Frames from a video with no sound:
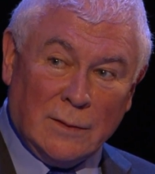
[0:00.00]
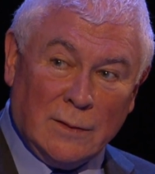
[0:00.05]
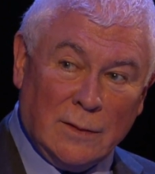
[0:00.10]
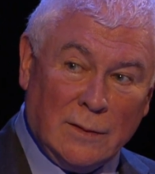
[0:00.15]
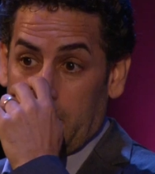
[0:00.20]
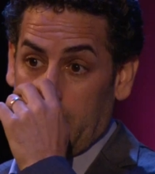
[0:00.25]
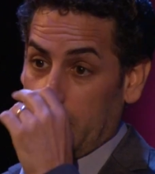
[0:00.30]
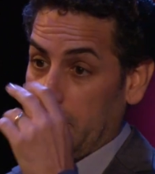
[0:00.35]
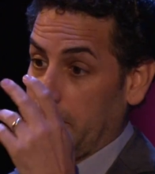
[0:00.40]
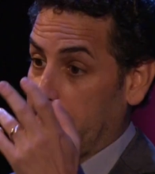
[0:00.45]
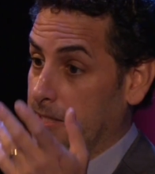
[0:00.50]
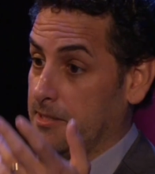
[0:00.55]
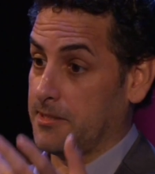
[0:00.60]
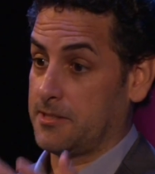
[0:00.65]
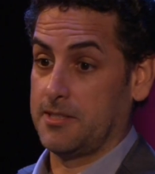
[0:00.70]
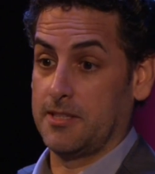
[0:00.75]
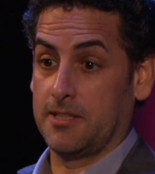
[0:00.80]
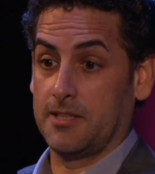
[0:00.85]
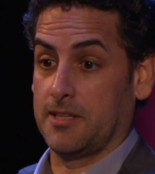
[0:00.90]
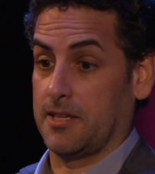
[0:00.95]
Yeah, I
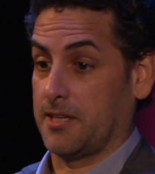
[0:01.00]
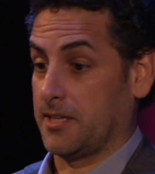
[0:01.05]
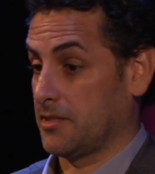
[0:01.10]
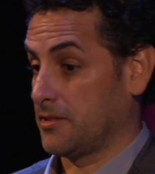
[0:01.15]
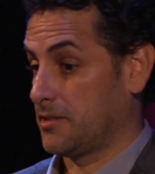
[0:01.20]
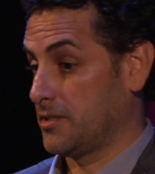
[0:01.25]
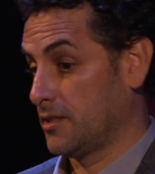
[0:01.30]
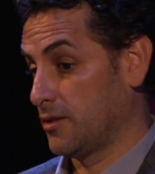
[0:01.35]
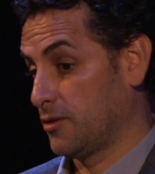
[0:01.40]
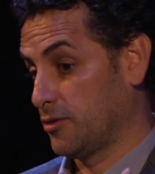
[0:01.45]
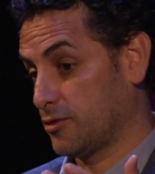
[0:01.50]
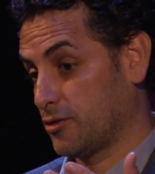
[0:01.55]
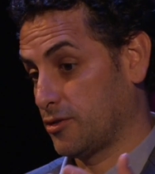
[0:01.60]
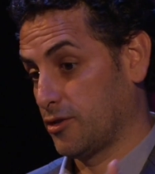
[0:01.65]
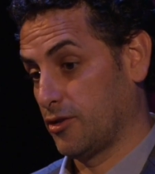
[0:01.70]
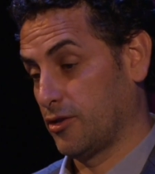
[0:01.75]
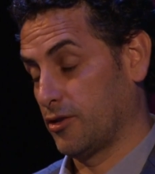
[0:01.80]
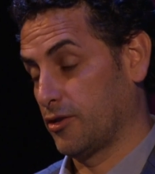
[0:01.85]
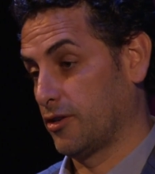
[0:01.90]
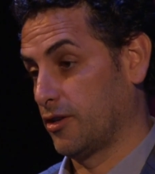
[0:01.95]
can sing
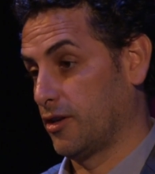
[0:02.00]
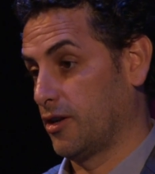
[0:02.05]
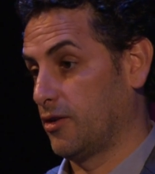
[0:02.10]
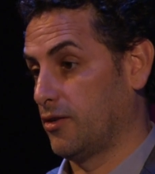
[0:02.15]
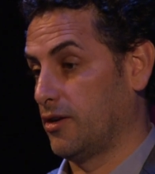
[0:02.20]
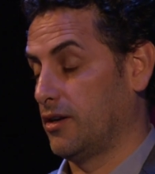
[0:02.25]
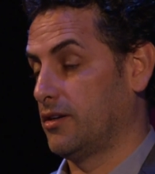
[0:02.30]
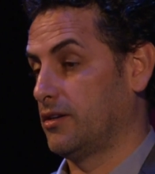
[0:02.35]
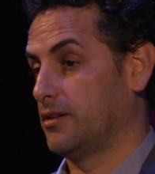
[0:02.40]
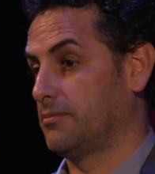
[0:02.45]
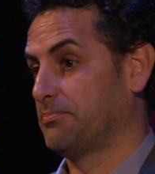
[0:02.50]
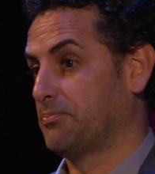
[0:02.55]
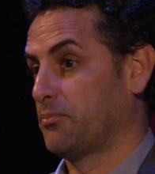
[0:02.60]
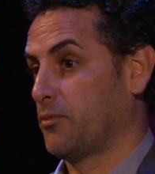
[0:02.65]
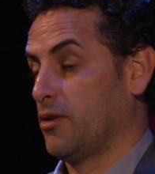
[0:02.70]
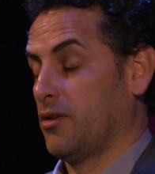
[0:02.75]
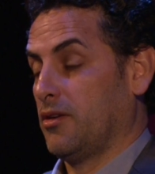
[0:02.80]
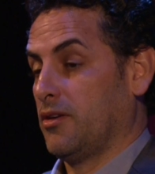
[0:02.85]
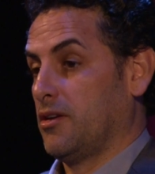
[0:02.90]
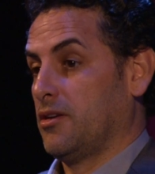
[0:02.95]
also, you know,
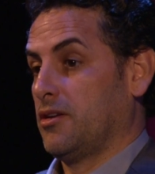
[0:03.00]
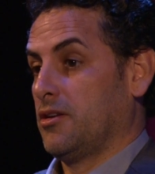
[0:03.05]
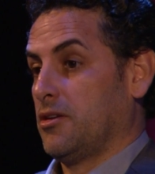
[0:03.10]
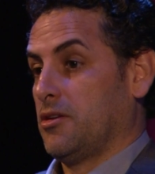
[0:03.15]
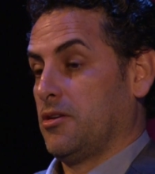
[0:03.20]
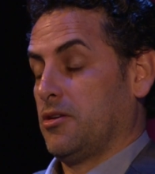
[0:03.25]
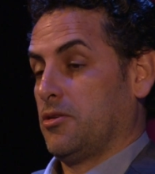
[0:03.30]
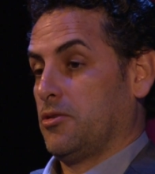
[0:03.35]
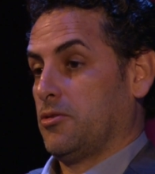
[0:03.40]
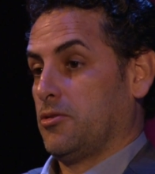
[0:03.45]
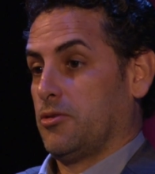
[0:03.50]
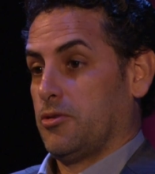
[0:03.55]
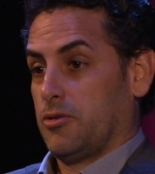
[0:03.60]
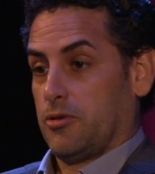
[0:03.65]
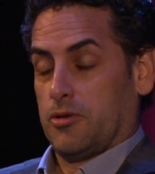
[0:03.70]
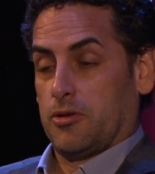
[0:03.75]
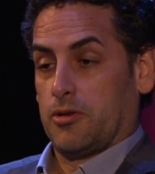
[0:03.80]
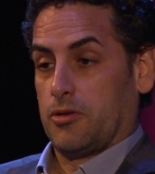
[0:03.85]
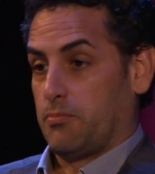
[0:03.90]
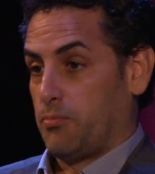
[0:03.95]

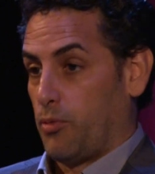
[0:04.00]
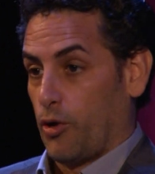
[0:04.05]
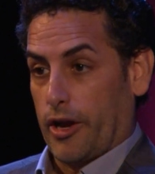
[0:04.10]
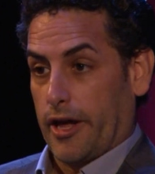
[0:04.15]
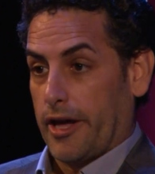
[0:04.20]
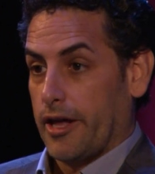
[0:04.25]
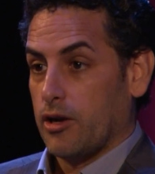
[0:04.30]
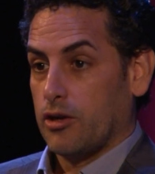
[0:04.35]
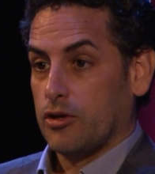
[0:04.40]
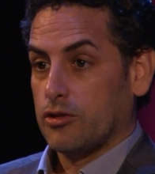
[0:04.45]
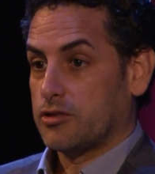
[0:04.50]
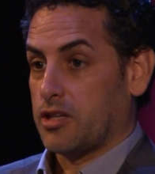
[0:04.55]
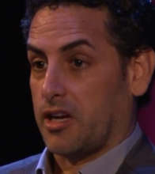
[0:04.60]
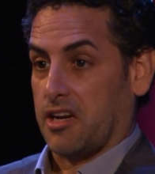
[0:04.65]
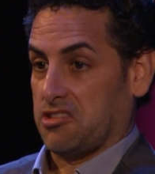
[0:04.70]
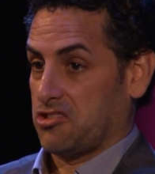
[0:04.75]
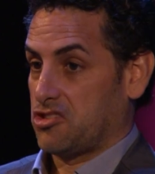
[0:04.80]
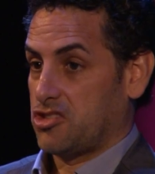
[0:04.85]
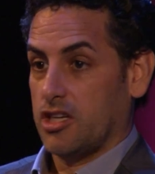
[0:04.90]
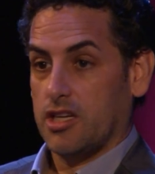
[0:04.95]
boleros,
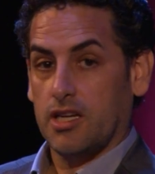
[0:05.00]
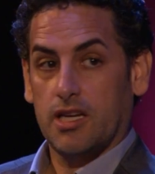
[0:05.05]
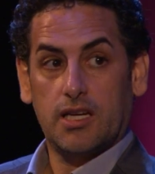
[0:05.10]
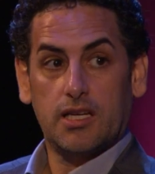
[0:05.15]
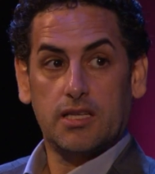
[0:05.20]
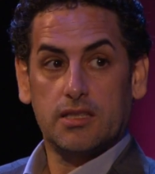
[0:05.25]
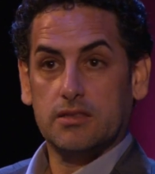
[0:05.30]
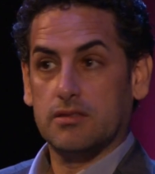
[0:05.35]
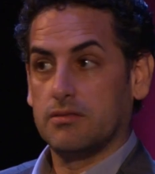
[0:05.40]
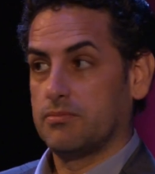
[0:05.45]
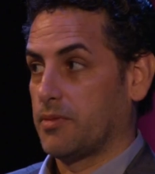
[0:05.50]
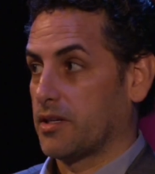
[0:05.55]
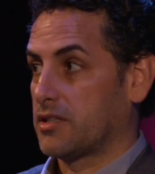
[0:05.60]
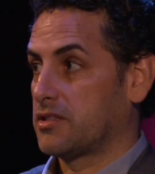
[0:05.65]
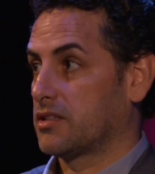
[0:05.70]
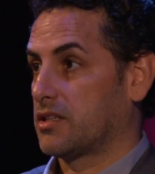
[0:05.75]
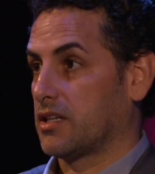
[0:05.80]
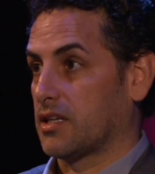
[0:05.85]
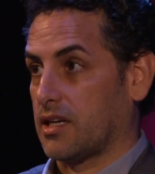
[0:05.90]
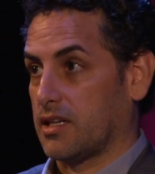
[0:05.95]
rancheras,
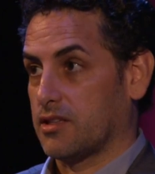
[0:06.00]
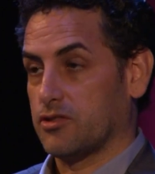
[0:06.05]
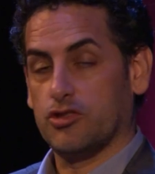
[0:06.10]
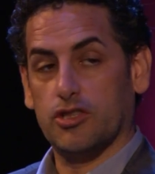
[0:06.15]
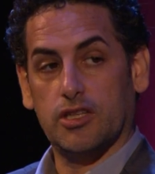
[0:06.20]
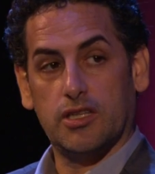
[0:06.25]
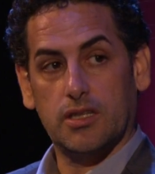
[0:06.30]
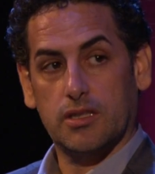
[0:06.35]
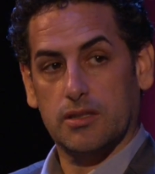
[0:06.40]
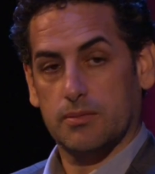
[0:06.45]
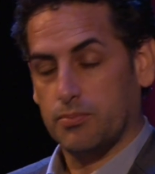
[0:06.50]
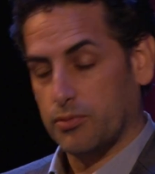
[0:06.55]
Mexican rancheras.